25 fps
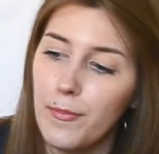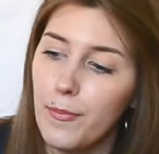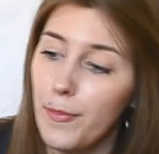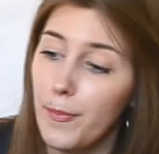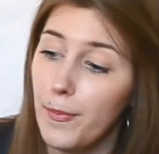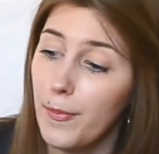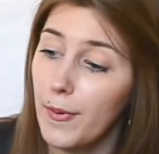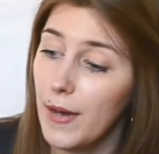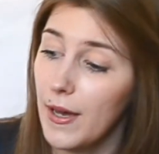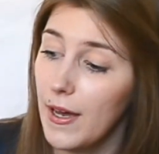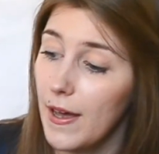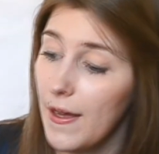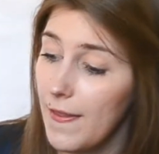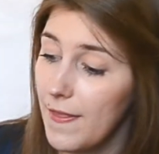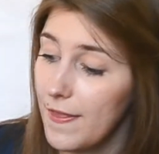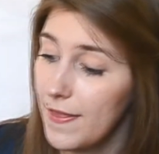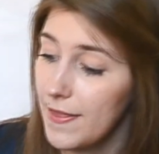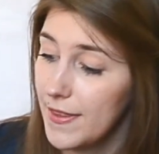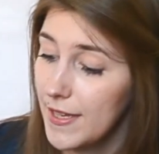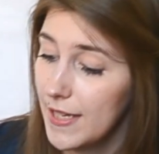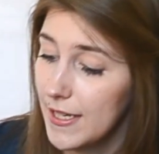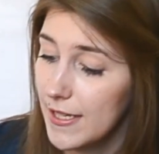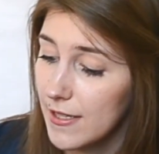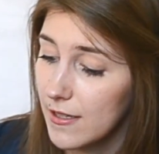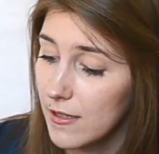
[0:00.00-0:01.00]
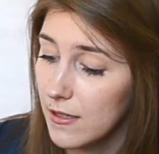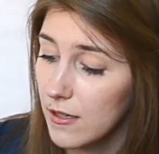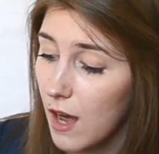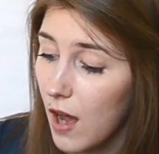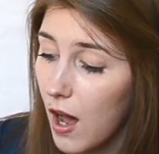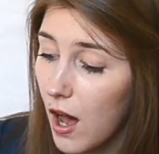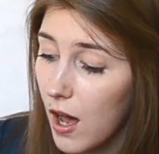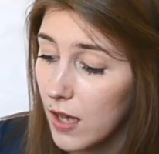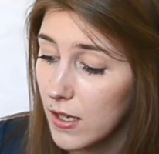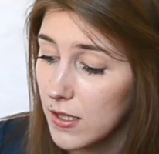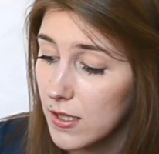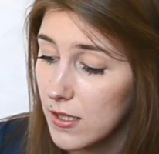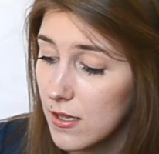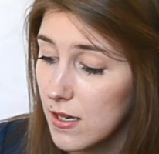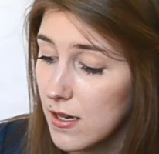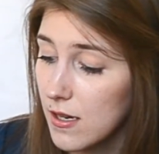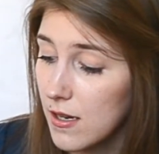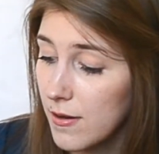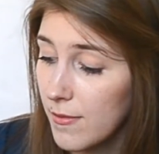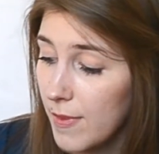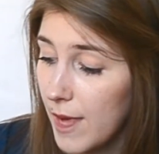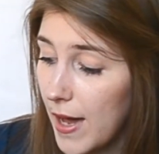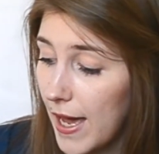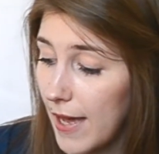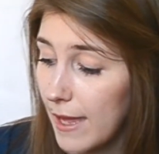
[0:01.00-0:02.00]
but these are
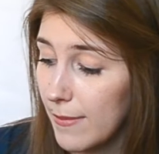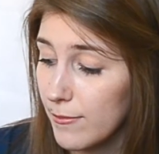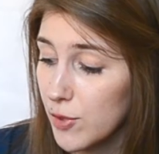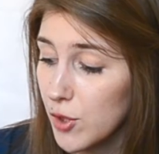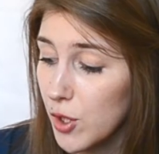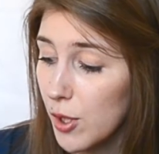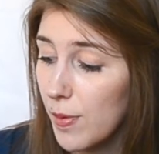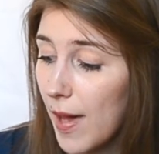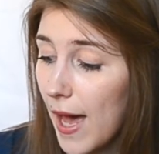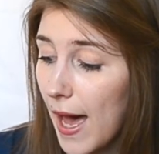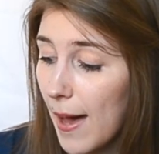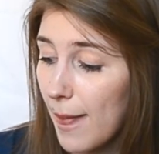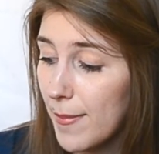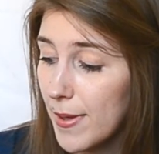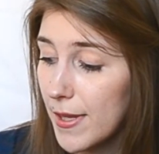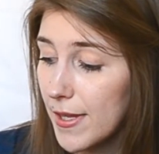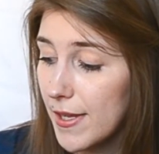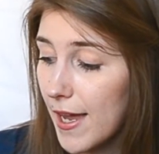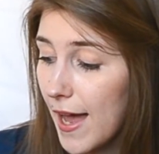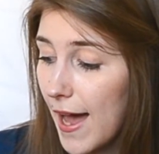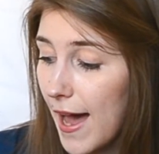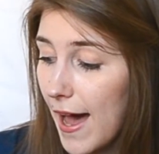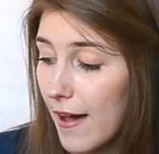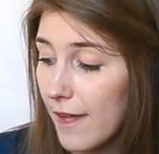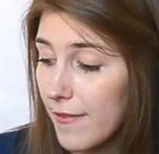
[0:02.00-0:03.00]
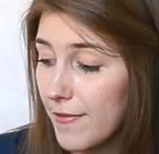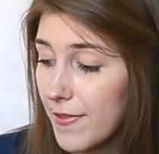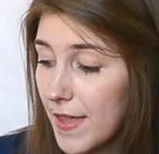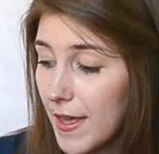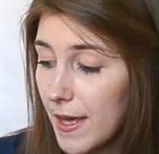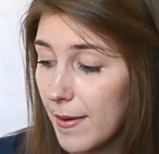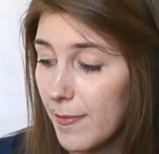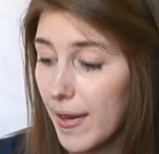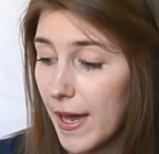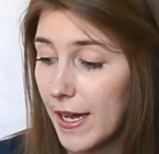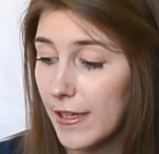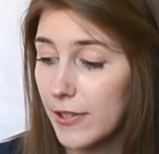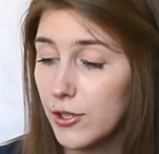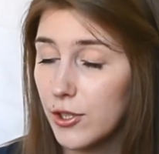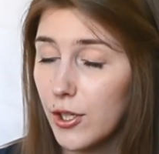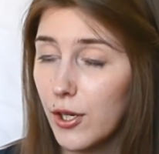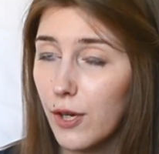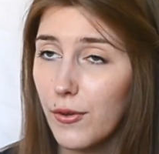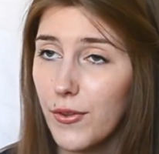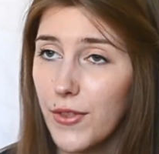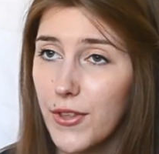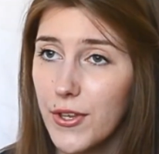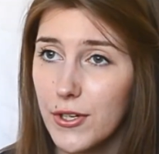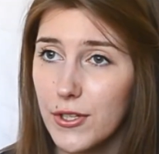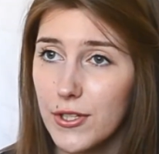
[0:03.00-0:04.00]
awesome. I am so happy to have them. I
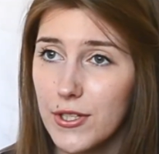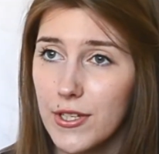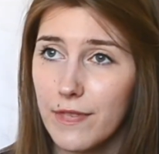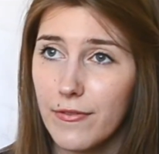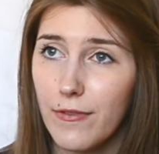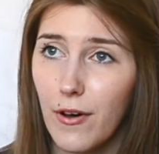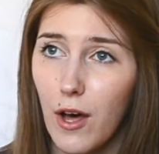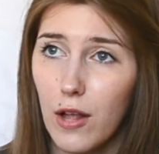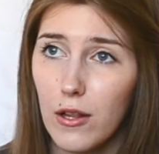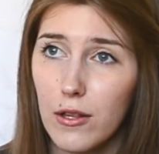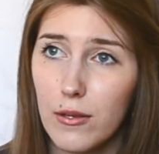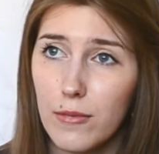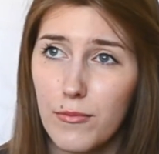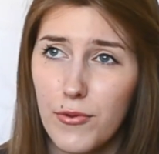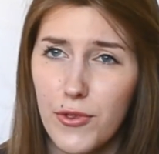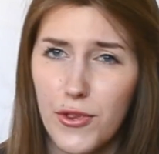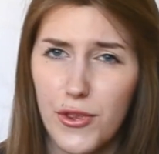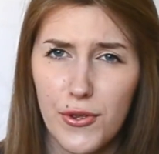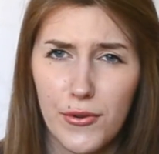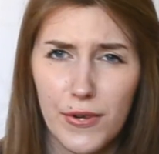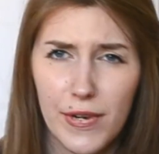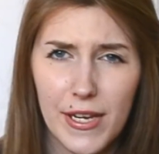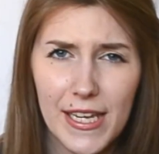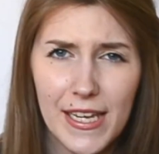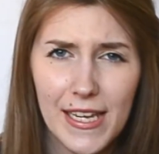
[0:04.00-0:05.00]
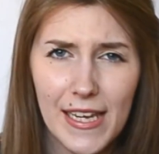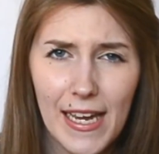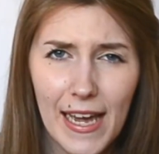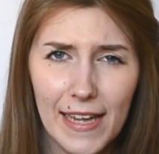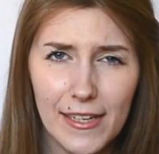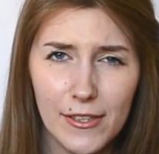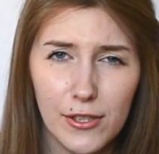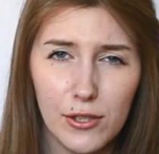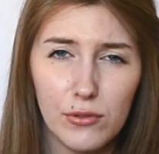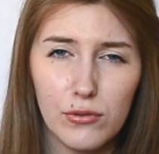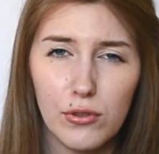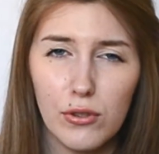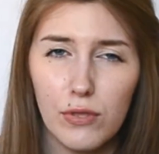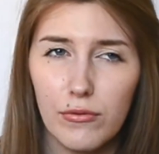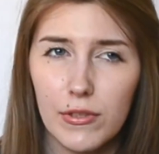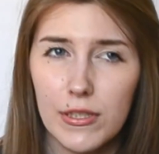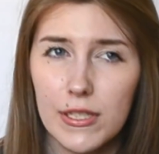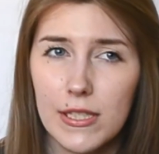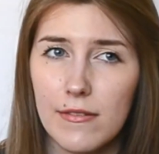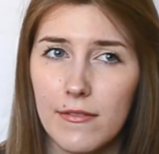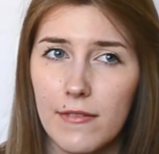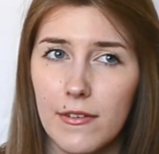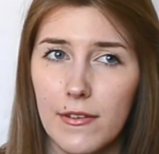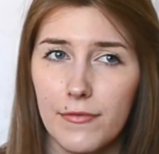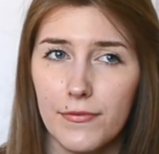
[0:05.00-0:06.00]
know there's a volume 3. I don't know
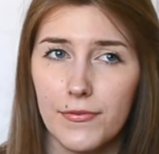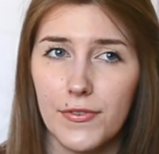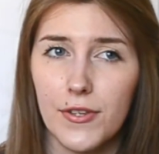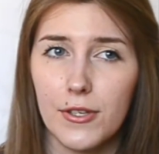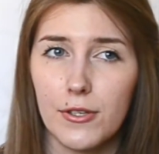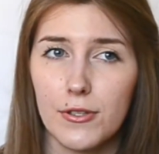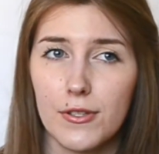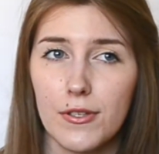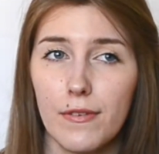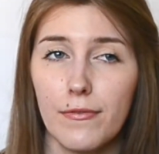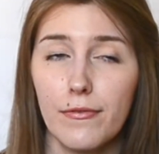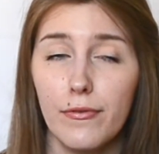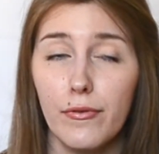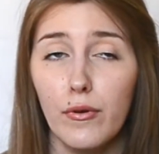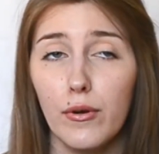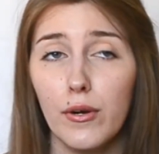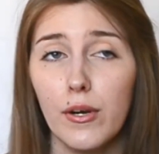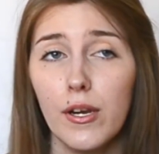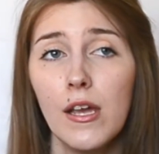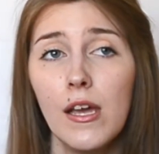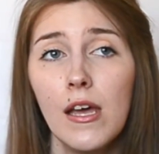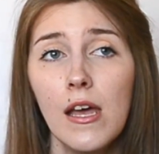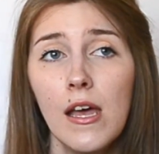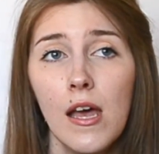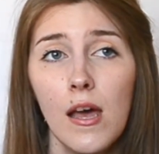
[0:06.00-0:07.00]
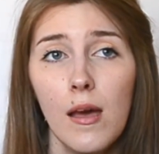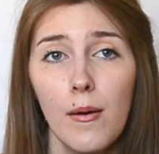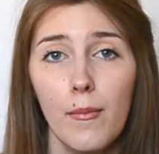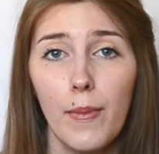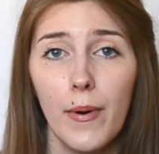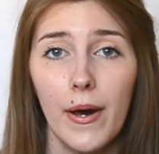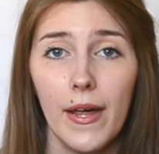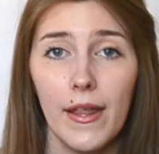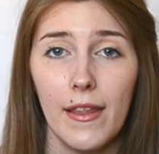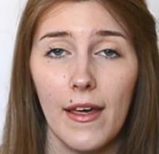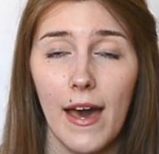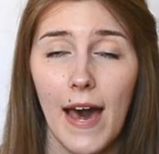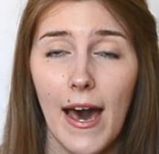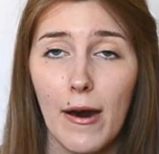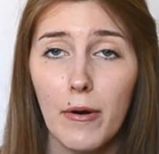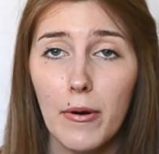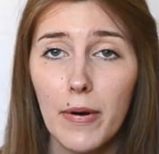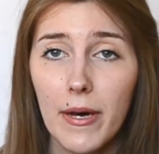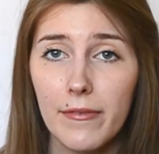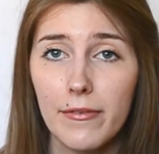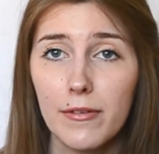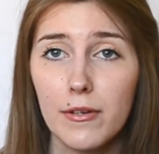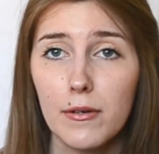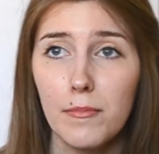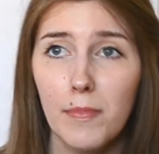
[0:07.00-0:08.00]
if there's a 4, but
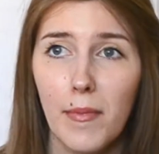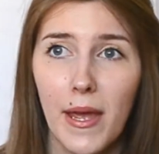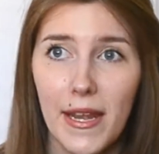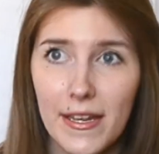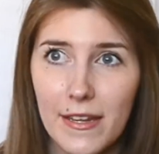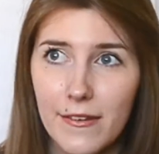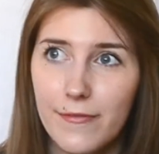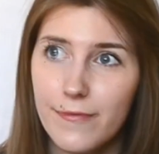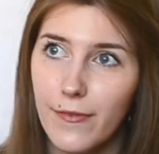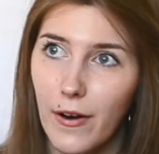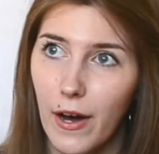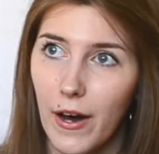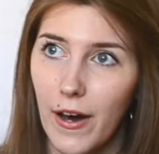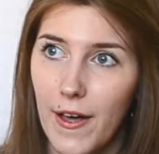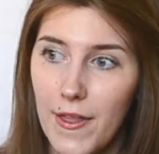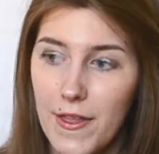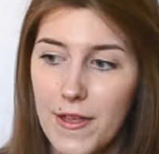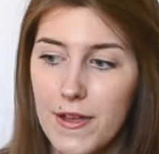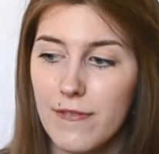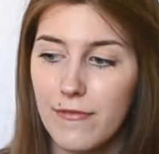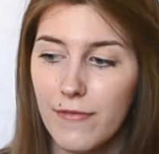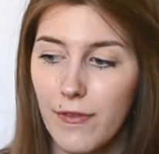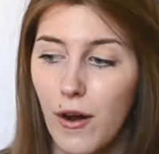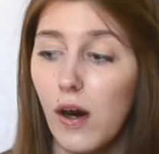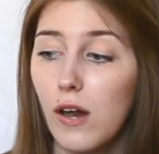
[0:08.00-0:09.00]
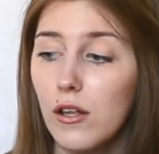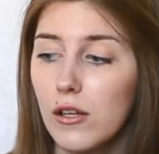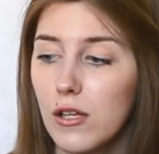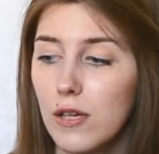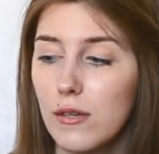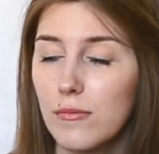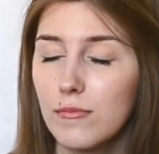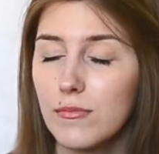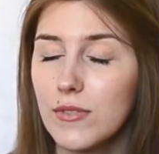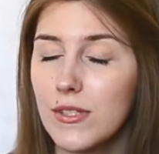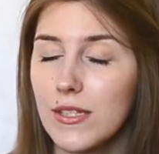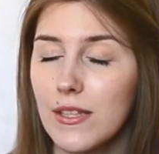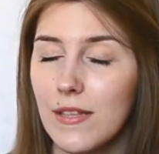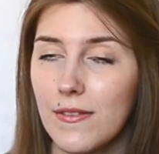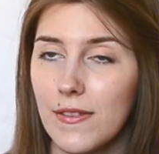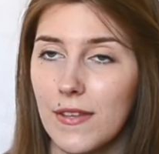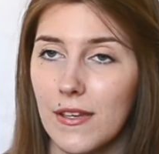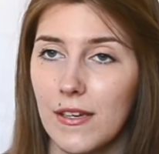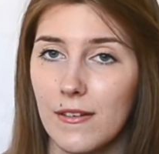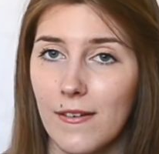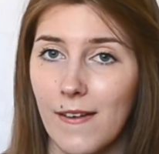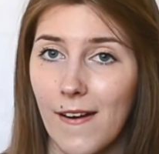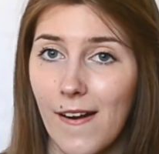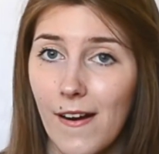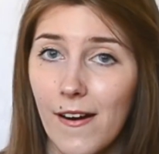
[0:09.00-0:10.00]
however many other volumes
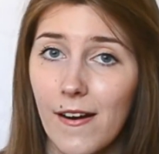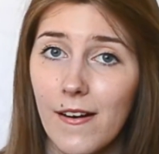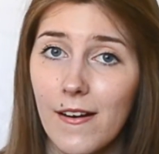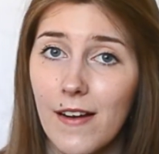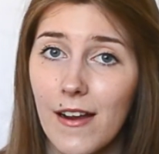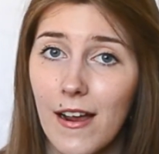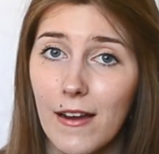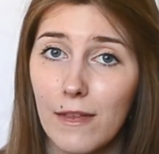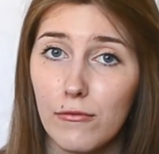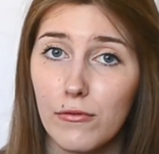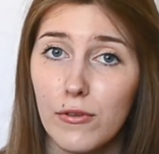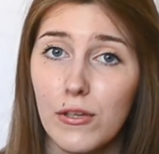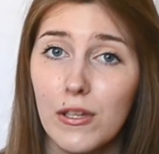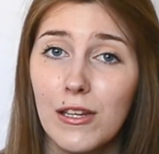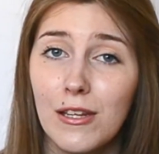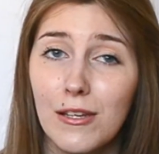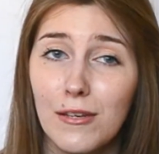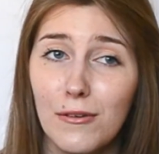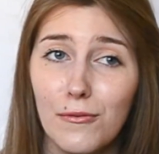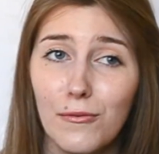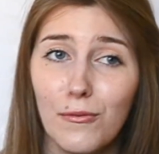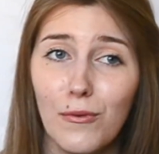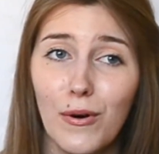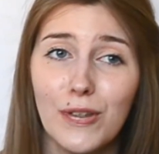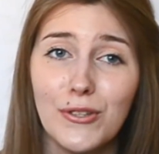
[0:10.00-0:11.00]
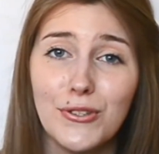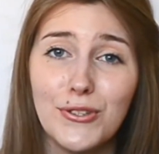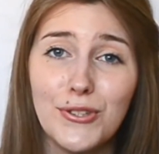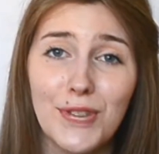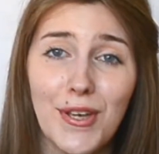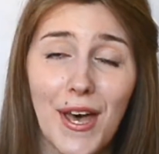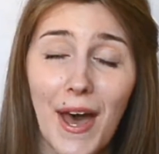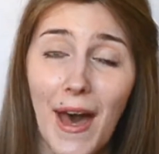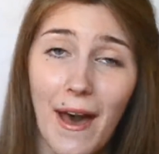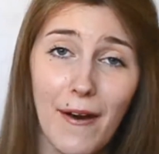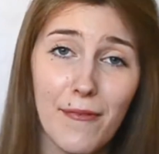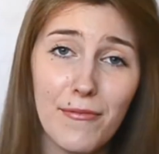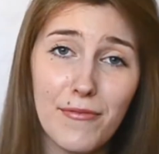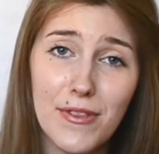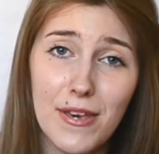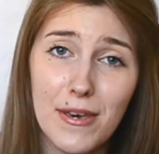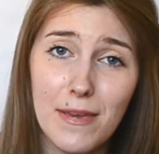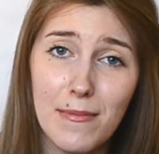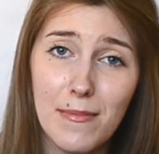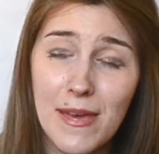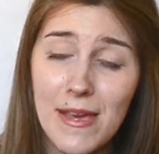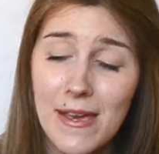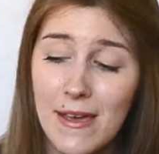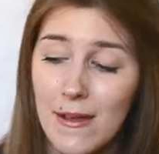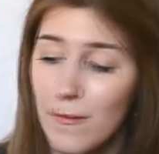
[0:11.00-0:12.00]
there are, I really want to have them.